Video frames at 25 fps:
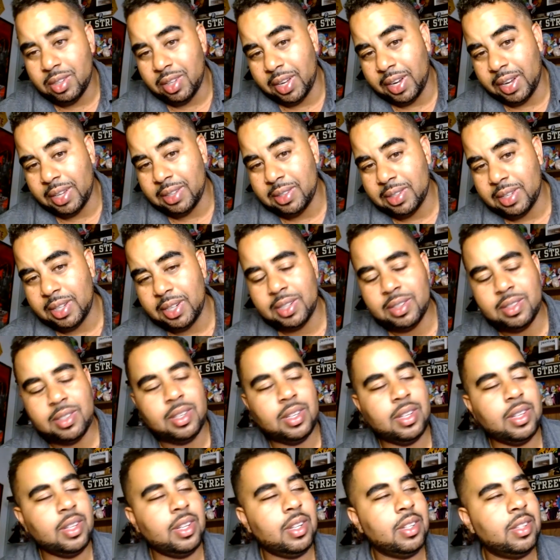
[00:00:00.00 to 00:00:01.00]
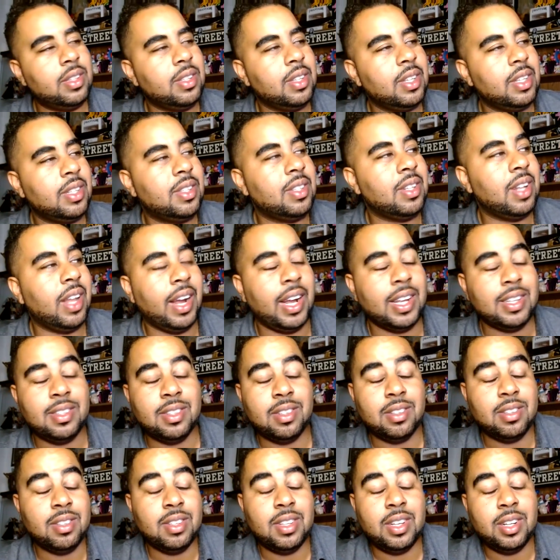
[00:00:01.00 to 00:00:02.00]
Like I said, it's
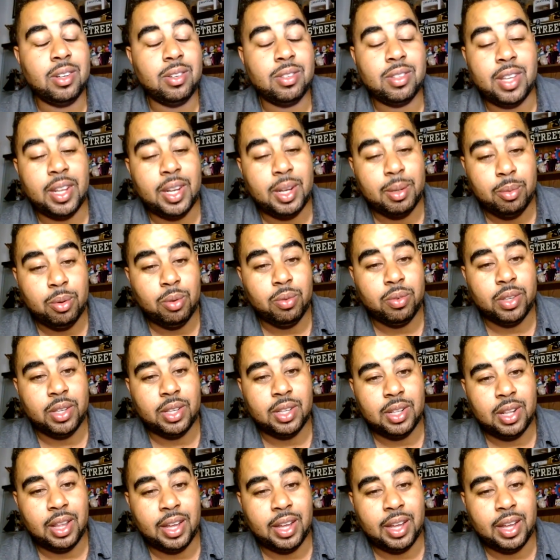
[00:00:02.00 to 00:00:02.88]
an entertaining movie.